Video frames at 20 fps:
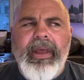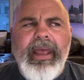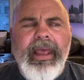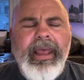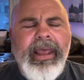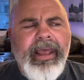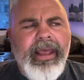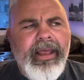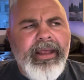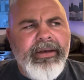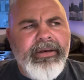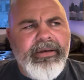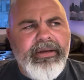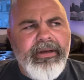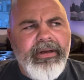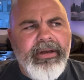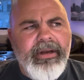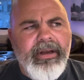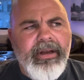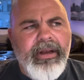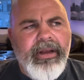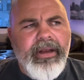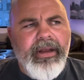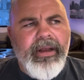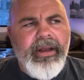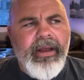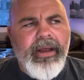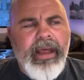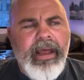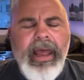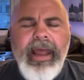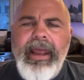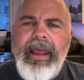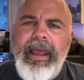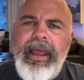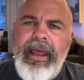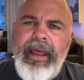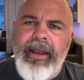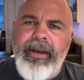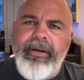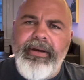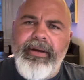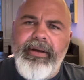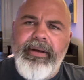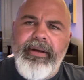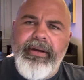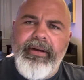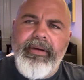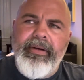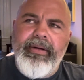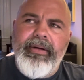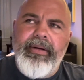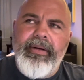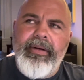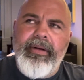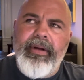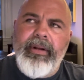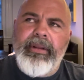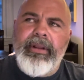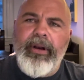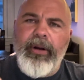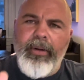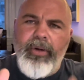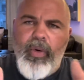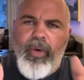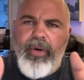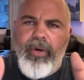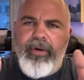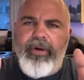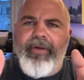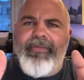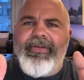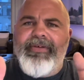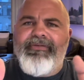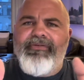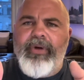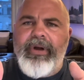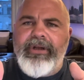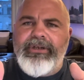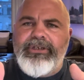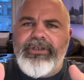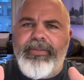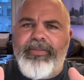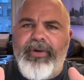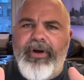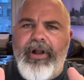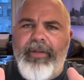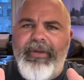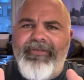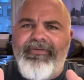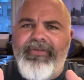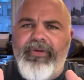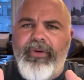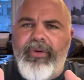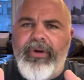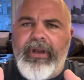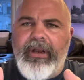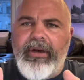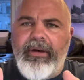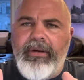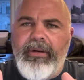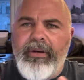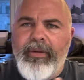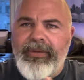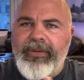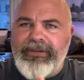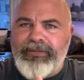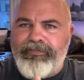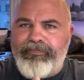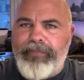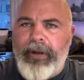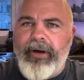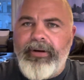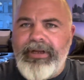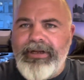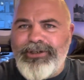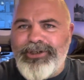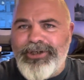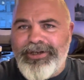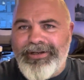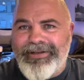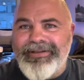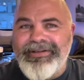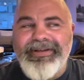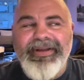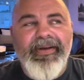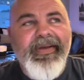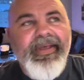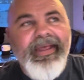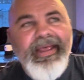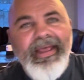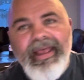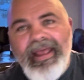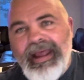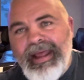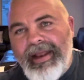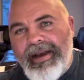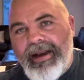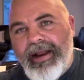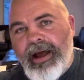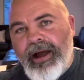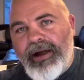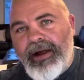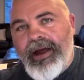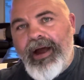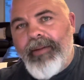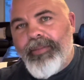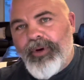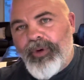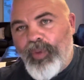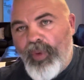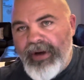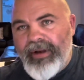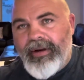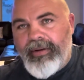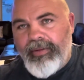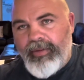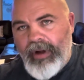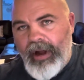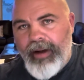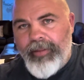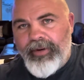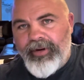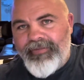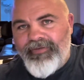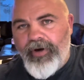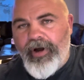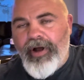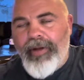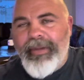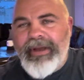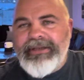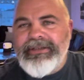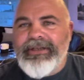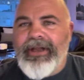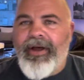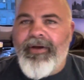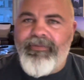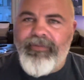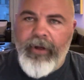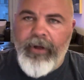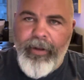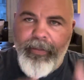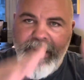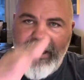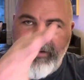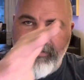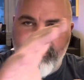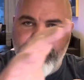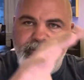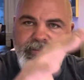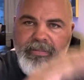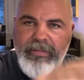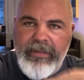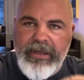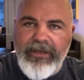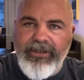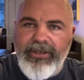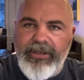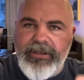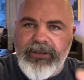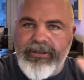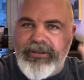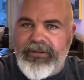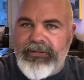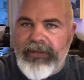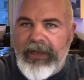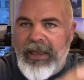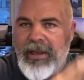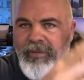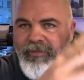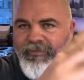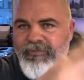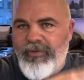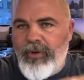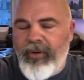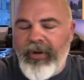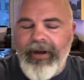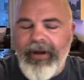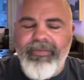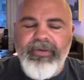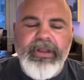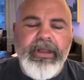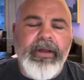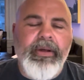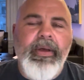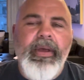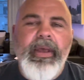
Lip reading: And I had a little corner of the fridge to put all my food in. It was partitioned, and a cupboard, one cupboard for all my stuff, all my dishes and food and everything.